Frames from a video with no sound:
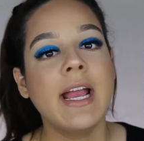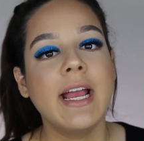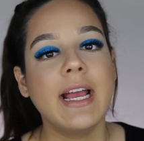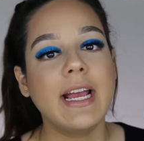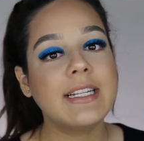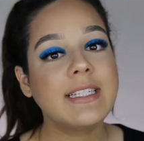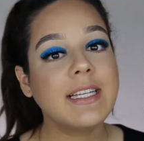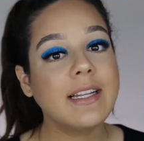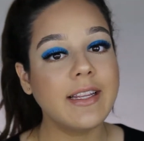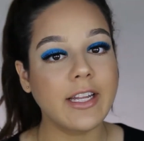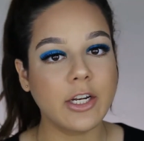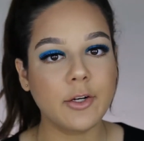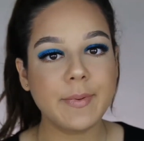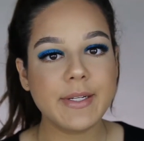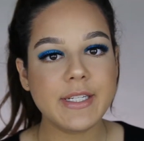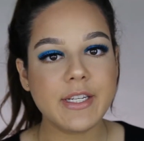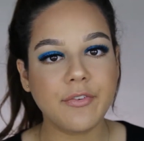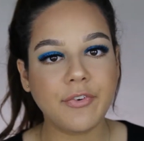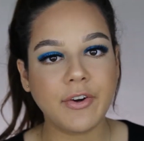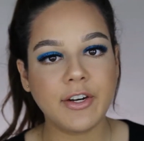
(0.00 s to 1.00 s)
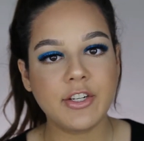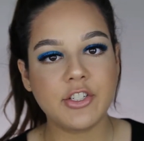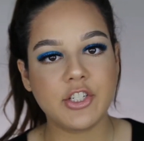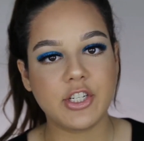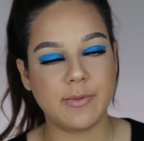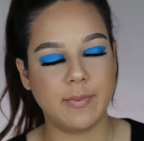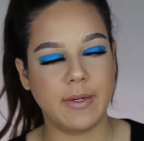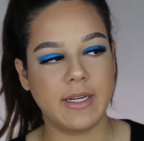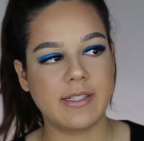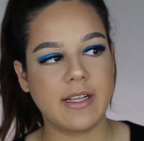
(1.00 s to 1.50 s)
It's a little bit different
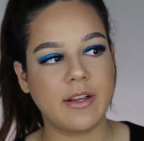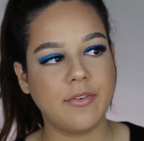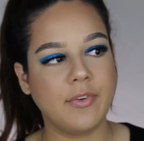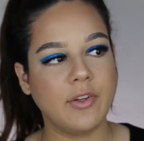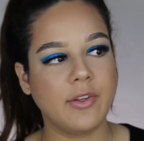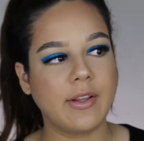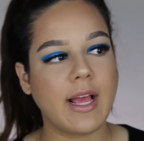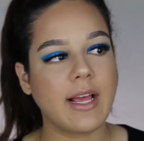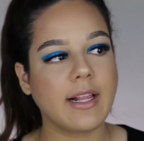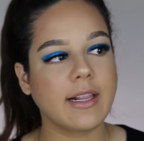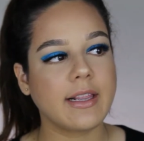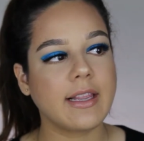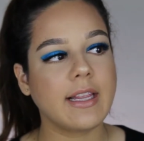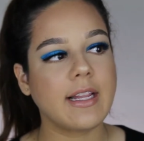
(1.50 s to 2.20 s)
just because I feel like